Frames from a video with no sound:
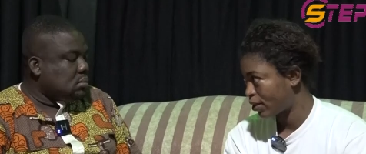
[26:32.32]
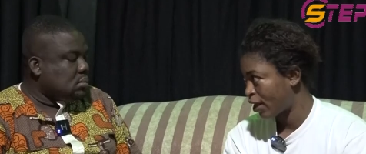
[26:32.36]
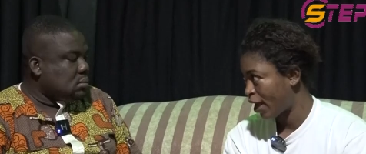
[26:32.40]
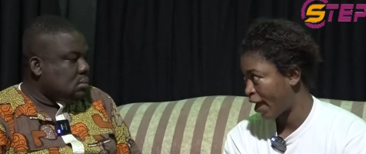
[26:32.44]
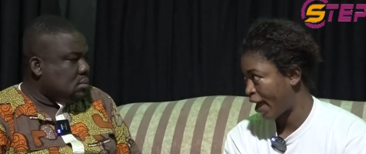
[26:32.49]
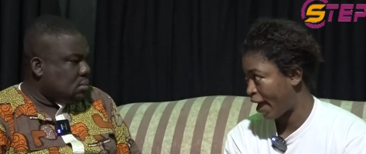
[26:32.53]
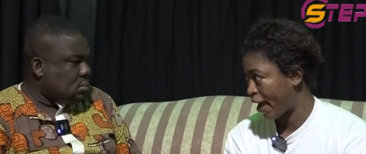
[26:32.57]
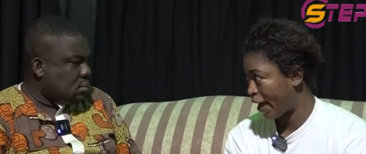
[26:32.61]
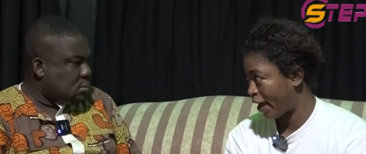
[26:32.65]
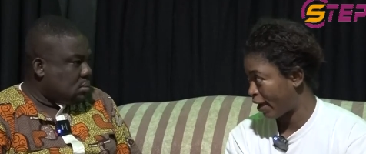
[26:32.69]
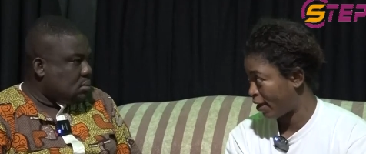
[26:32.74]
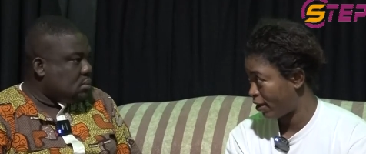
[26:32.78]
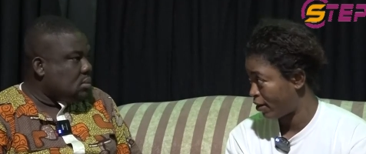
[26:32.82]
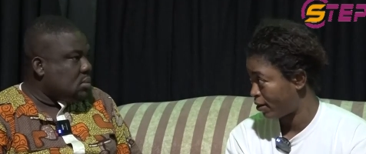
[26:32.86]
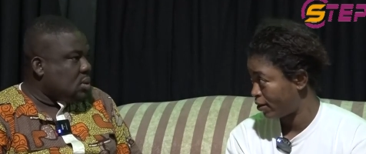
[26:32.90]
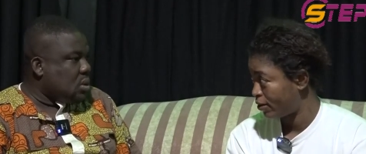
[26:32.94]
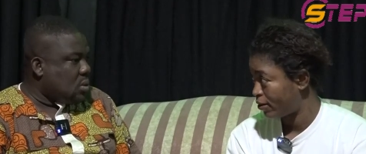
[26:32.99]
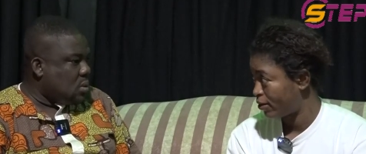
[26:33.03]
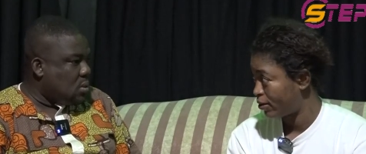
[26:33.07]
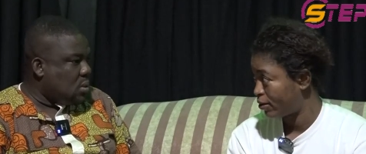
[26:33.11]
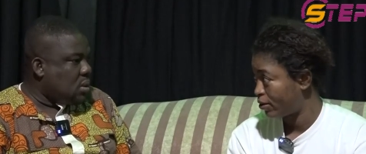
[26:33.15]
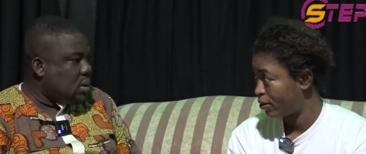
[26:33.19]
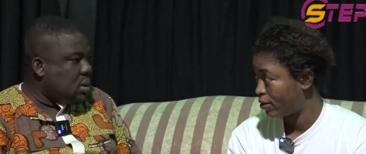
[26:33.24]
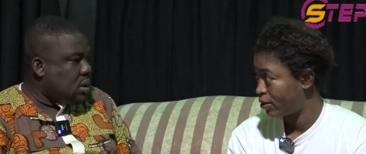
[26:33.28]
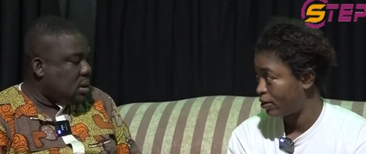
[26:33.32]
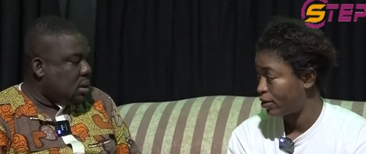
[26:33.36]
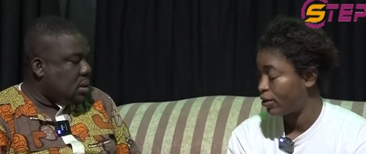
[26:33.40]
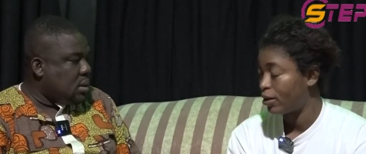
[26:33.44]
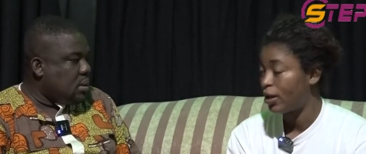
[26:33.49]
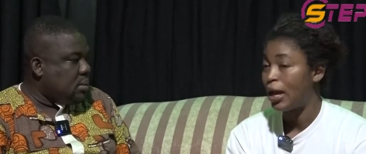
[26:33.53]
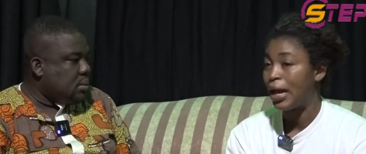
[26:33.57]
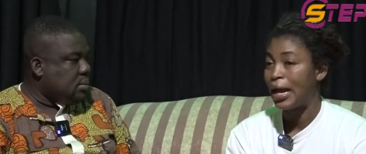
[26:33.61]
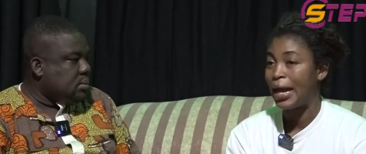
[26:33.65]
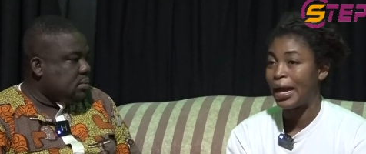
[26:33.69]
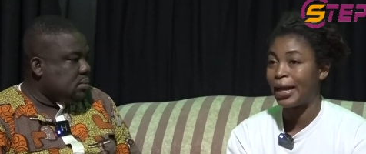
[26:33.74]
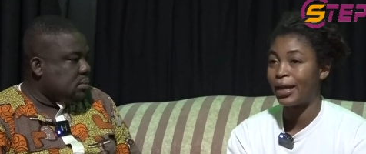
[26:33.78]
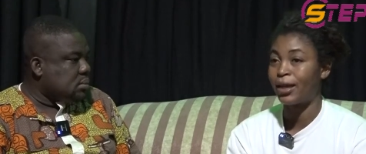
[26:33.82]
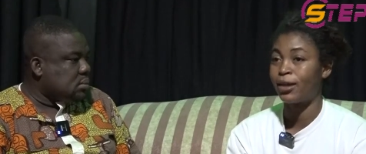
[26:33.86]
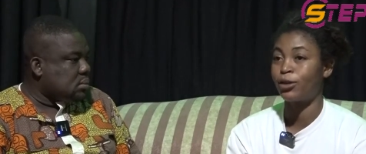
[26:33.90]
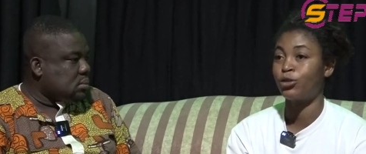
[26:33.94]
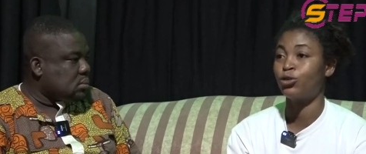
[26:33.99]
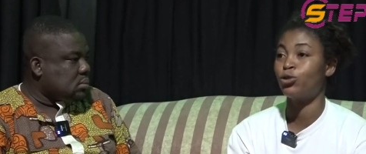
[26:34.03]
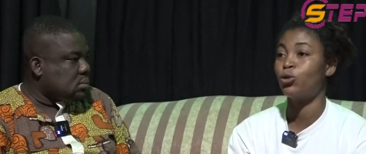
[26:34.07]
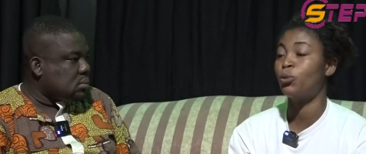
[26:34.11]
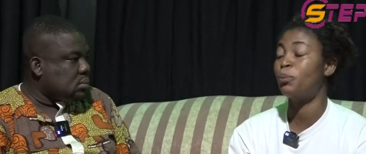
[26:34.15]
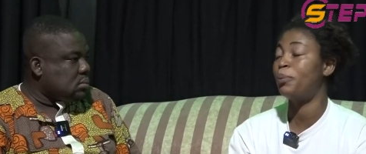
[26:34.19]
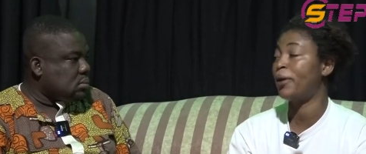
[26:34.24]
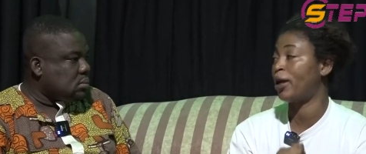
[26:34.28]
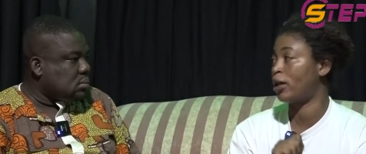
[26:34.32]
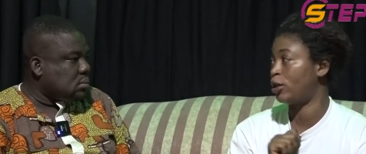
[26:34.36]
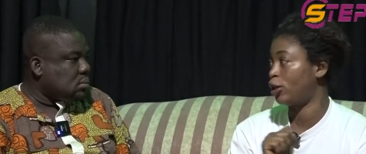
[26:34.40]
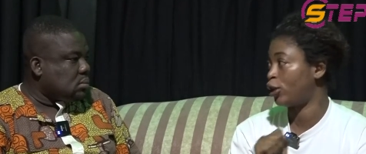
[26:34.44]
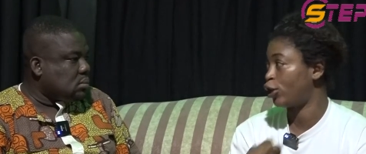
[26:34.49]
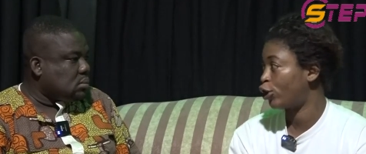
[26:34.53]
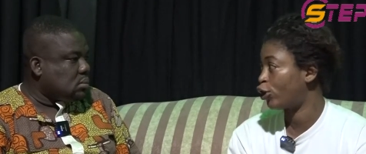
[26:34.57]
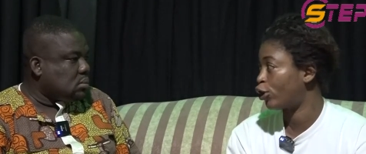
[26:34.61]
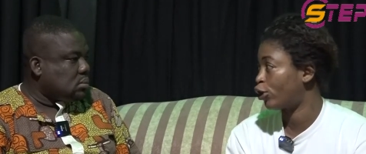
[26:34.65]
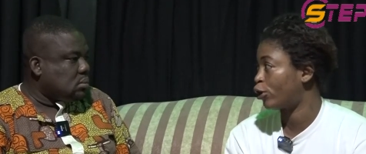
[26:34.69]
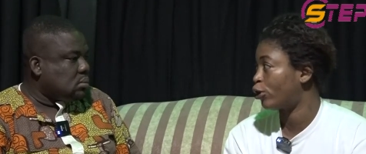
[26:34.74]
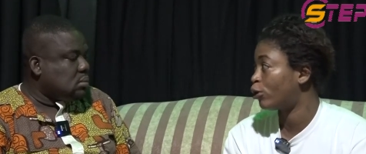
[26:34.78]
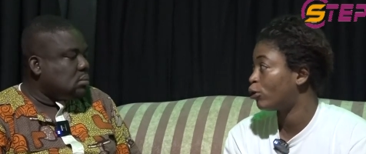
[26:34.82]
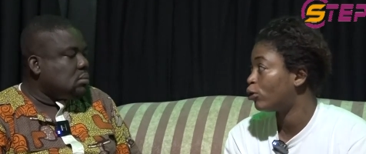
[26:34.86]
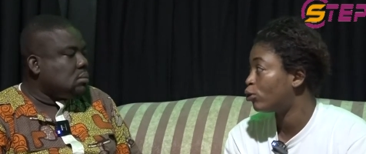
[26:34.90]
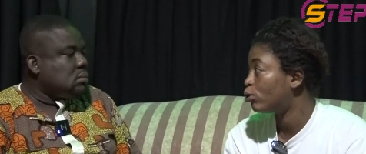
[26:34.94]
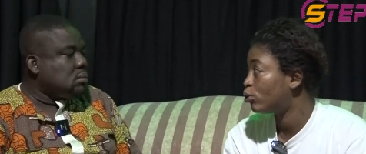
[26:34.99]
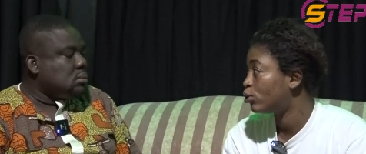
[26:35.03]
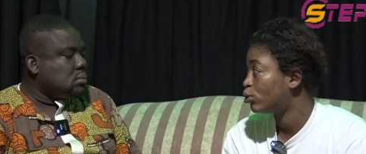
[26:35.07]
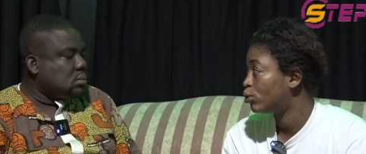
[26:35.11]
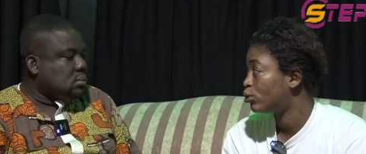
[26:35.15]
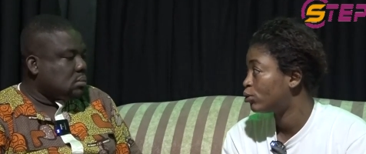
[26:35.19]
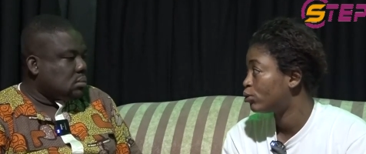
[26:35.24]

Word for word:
Speaker 1: hair. Oh, okay. I can do pedicure.